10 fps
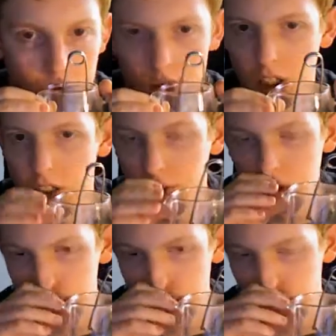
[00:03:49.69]
kind of
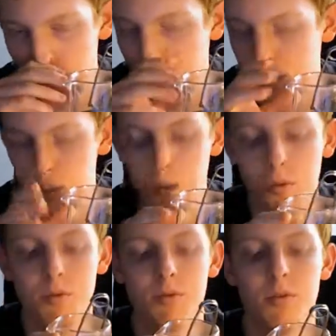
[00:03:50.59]
a vegetable
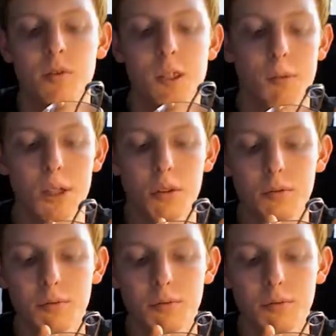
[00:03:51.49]
smell.